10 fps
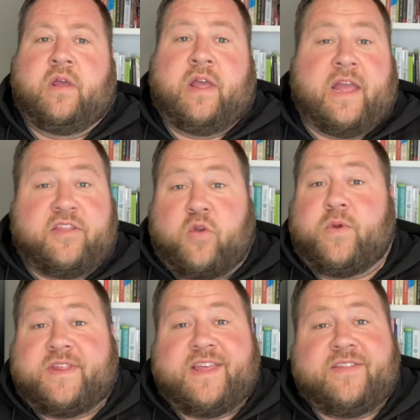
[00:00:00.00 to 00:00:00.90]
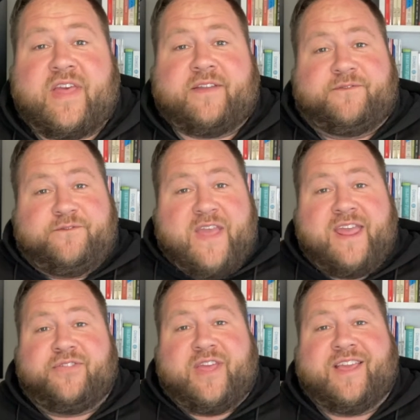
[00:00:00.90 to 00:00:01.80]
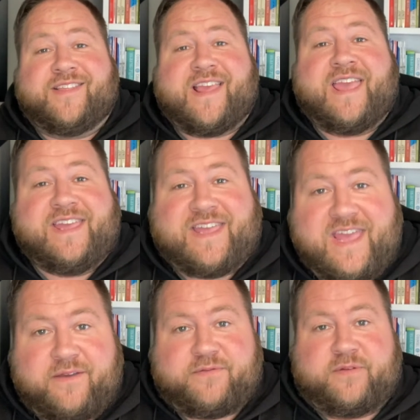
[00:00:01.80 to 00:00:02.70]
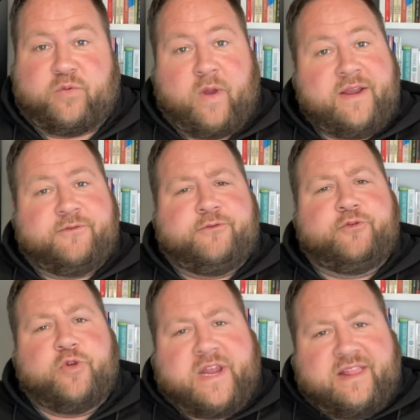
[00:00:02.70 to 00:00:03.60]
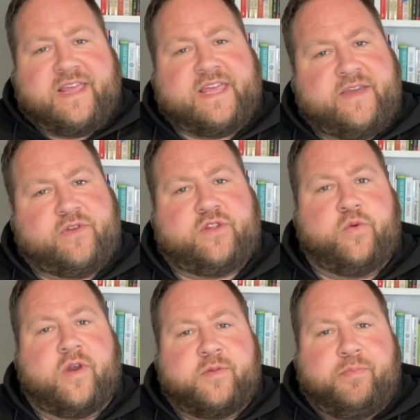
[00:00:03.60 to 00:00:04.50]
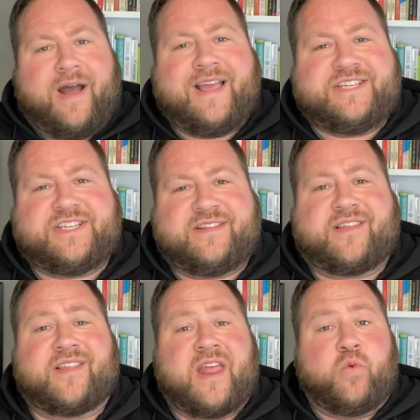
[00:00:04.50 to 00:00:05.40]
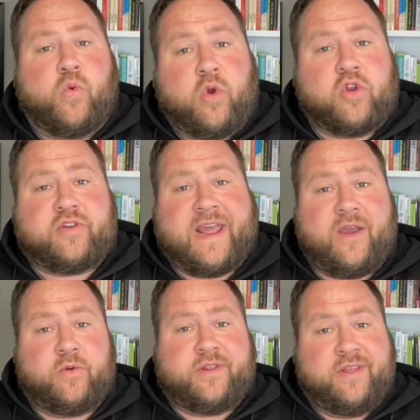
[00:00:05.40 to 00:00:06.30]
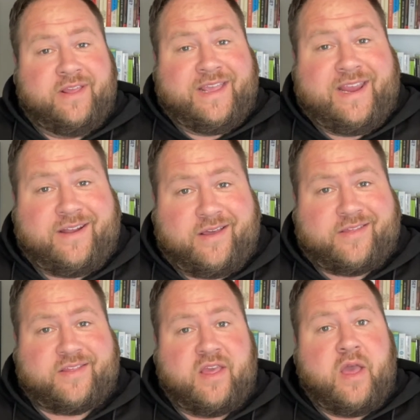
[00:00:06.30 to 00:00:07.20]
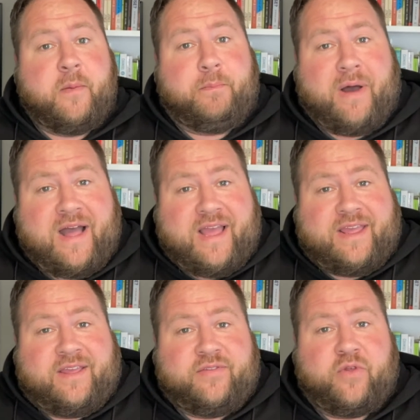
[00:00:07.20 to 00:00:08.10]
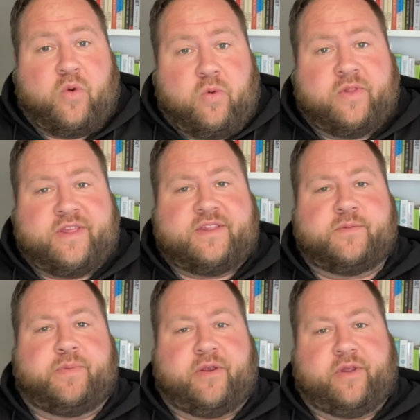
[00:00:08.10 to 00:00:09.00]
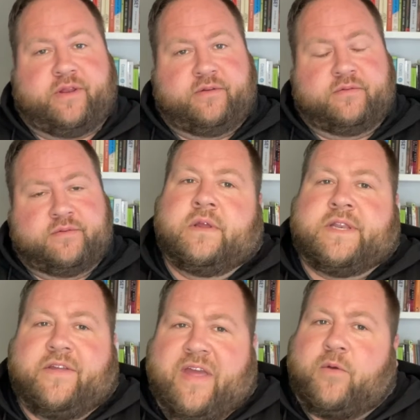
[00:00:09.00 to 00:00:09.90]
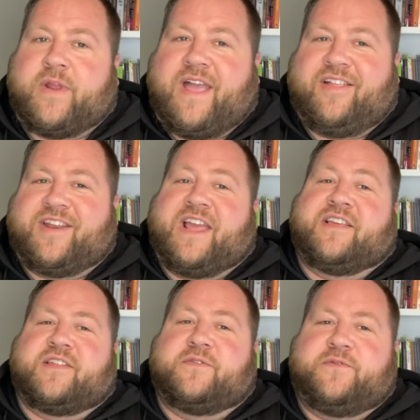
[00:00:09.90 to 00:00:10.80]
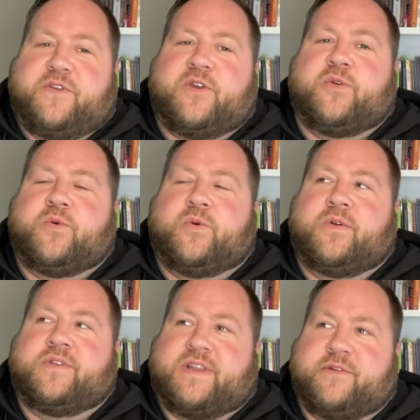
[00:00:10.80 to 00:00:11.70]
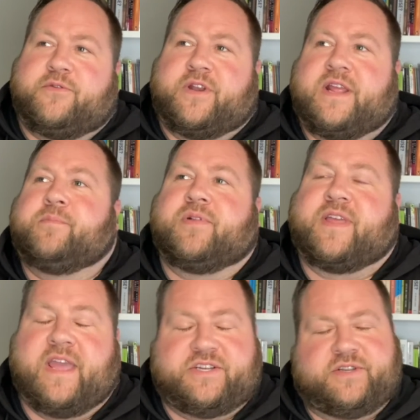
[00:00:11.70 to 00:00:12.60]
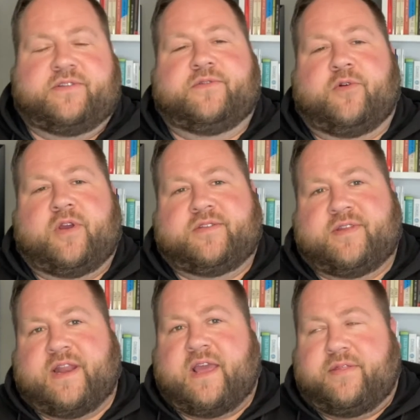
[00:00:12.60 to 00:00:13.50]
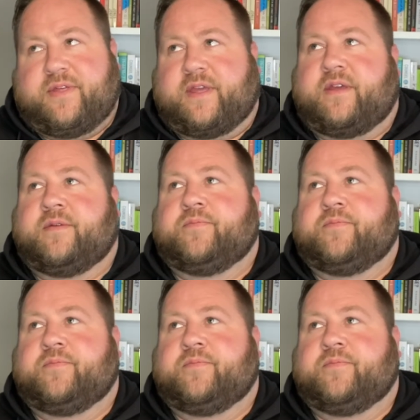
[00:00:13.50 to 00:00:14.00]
And so we see that faith is a gift, right? Freely given to us by Jesus and worked out in us by the Holy Spirit. Now that reality has a few different implications for us today, I think.